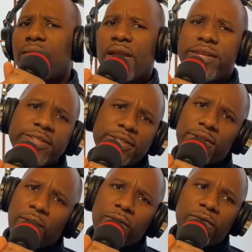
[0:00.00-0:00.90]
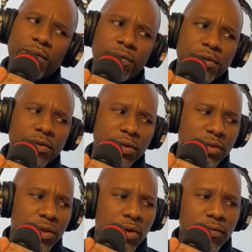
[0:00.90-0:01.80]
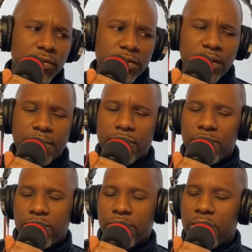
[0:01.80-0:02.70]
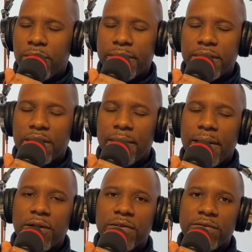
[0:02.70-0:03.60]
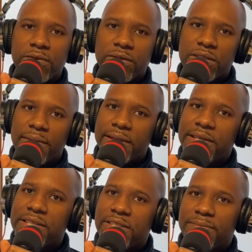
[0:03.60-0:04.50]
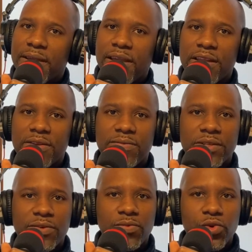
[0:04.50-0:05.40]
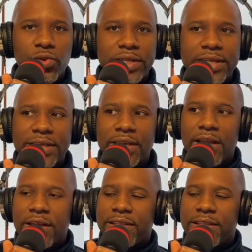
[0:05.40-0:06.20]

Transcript: and just the overwhelming amount of tourists coming into Japan and really ruining